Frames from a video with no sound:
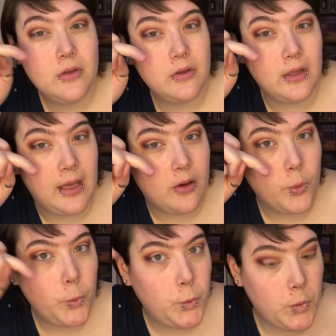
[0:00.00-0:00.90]
like
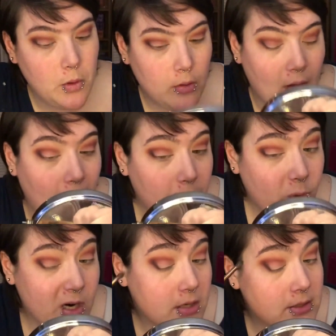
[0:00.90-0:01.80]

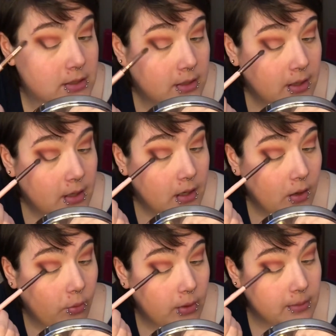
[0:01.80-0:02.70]
upwards
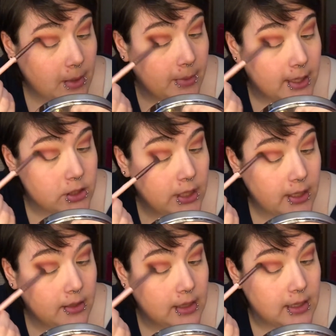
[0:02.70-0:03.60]
with my black
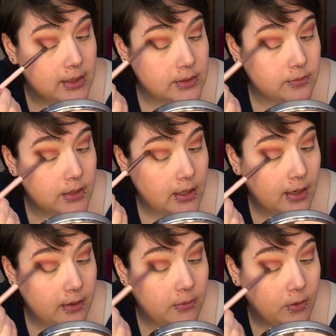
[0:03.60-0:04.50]
shadow. That is what I
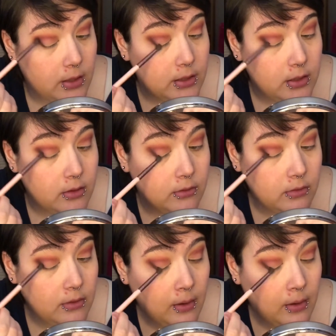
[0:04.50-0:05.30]
am going to do.